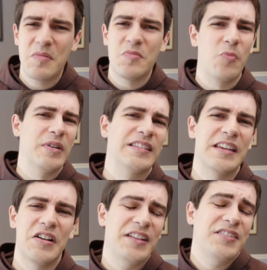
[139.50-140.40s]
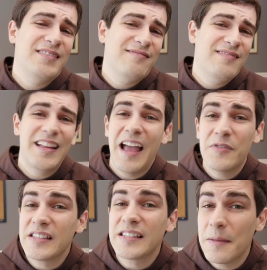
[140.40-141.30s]
No big deal. I
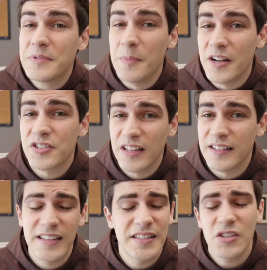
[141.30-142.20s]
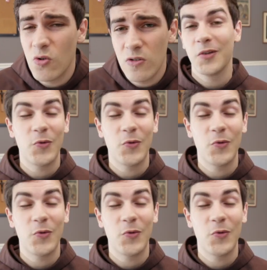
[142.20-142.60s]
haven't slept much lately. It's cool.